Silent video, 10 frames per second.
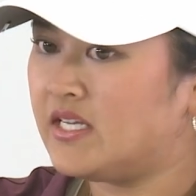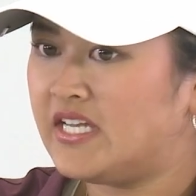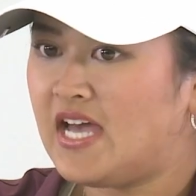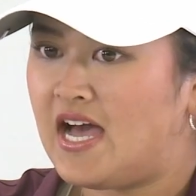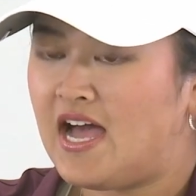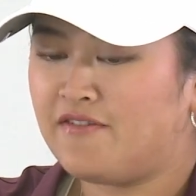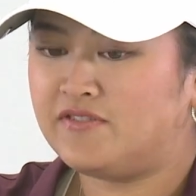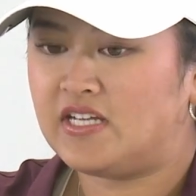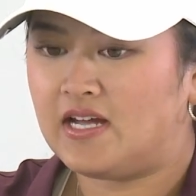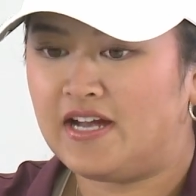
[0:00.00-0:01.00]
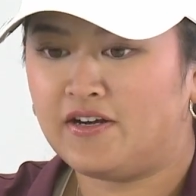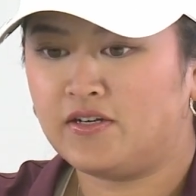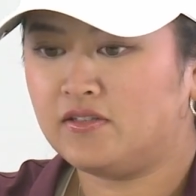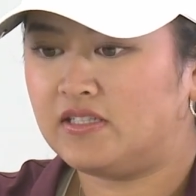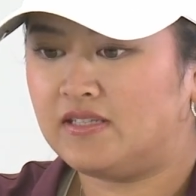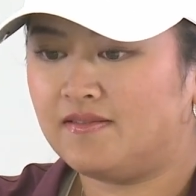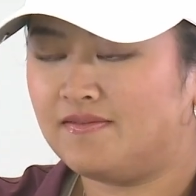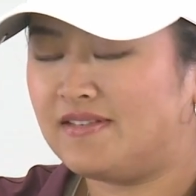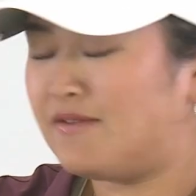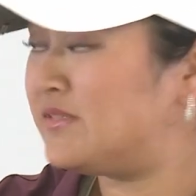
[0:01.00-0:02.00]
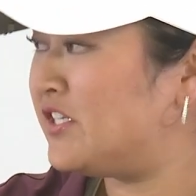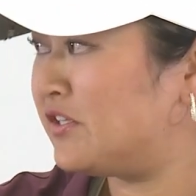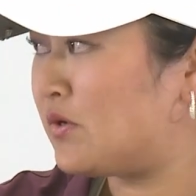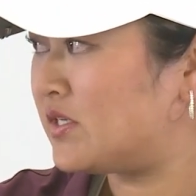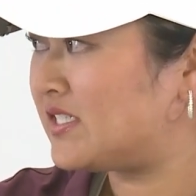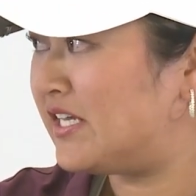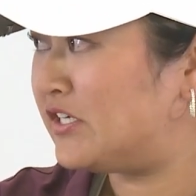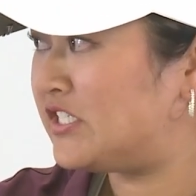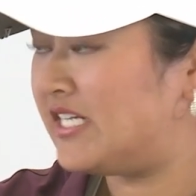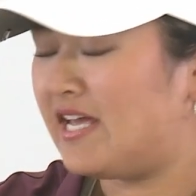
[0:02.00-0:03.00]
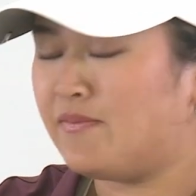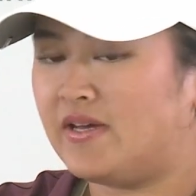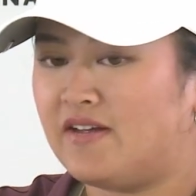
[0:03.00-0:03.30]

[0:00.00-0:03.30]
Yeah, I'm seeing the course later today, but